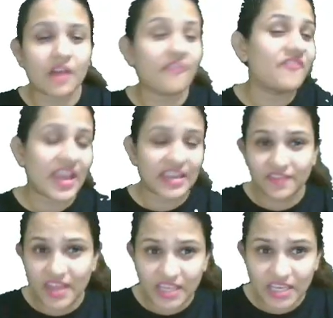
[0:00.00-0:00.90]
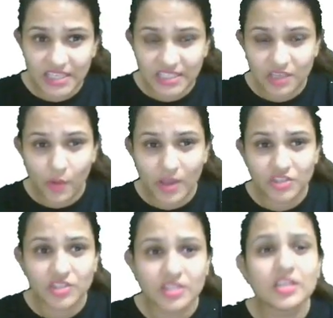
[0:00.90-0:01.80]
a very, very easy
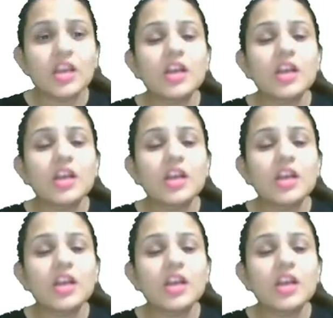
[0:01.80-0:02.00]
question.